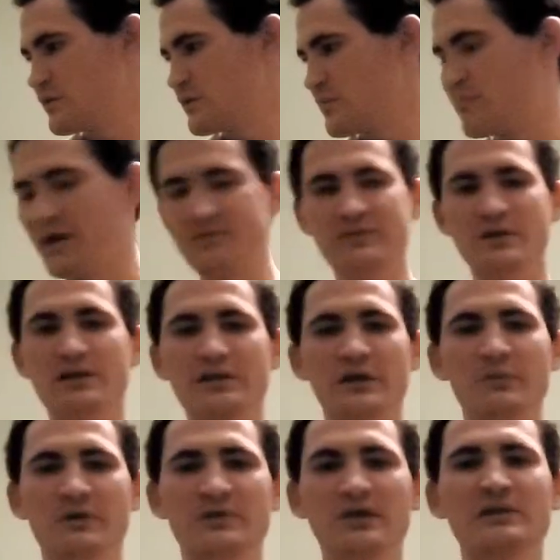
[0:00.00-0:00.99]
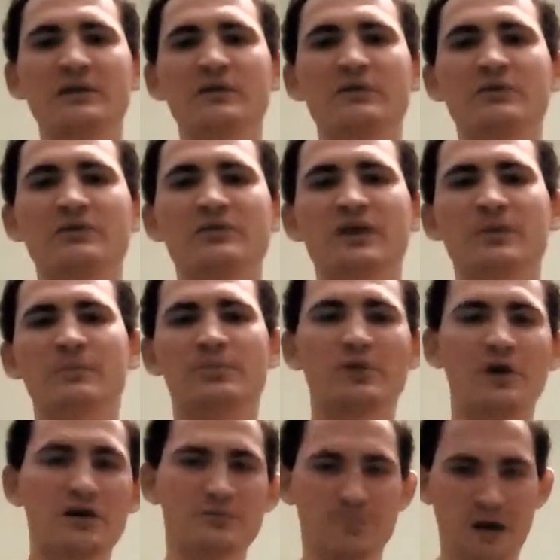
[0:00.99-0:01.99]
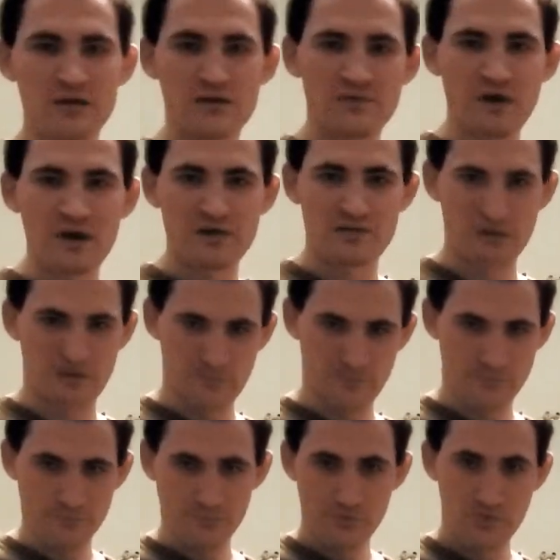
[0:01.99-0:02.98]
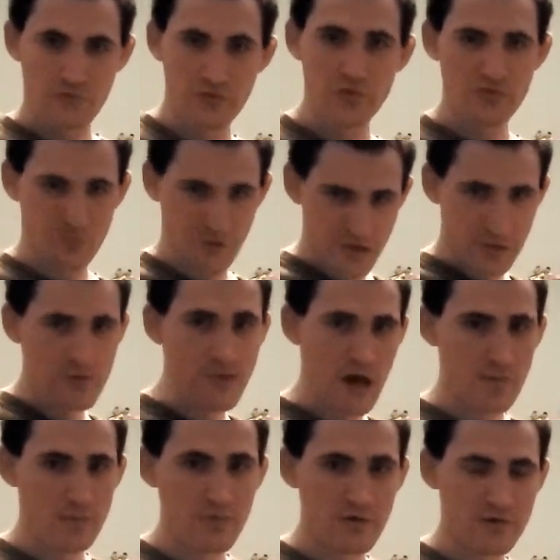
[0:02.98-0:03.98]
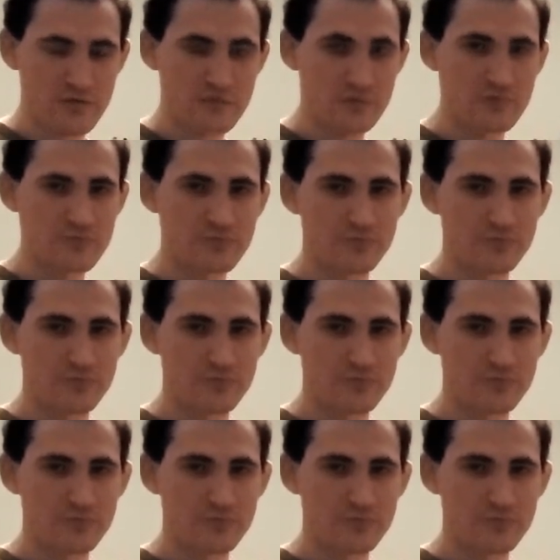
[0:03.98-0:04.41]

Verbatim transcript: basically, what they did was they plugged my device in to one of their MacBooks